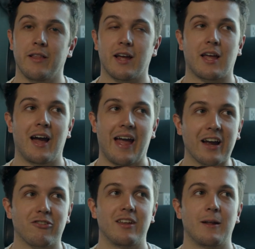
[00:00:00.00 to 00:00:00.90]
Like I
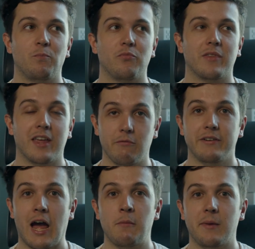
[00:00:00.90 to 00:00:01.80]
actually give a
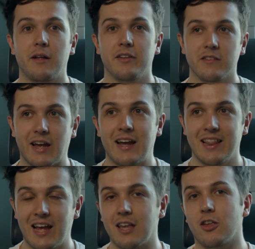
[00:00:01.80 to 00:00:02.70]
damn about this. I
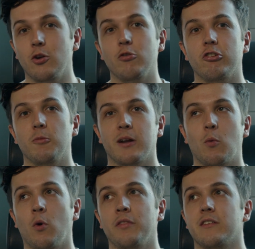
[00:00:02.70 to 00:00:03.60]
like YouTube and I
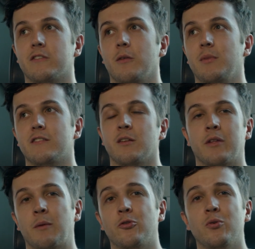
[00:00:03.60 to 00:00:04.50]
want this to be
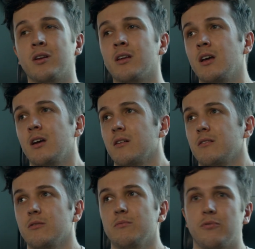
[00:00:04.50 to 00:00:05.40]
something I'm doing,
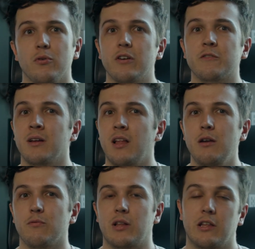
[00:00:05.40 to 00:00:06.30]
you know, for the rest of my
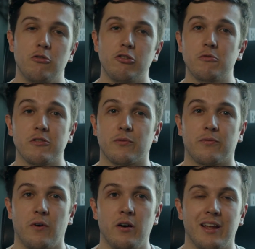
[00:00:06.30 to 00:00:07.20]
life really. YouTube's just
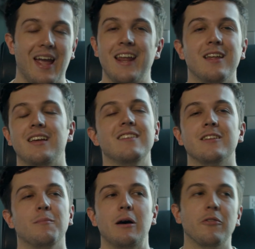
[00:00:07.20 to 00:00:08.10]
fun. It
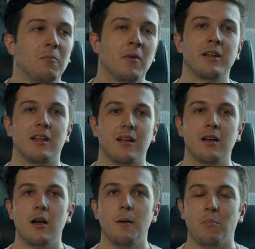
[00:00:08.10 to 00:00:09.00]
isn't about the
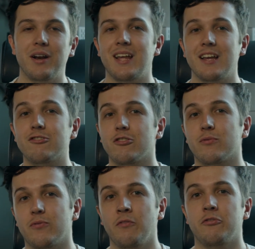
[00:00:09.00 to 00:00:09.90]
money, but it is just
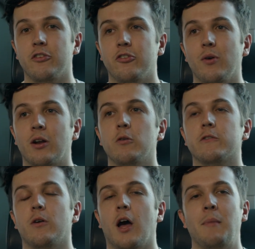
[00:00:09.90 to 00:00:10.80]
fun to do. And
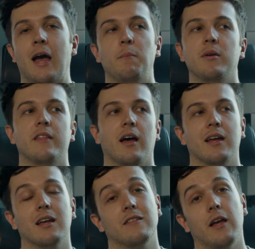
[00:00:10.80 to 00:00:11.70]
also I'm happy that
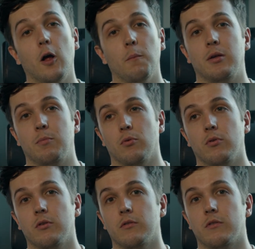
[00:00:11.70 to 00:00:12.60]
I get to help people.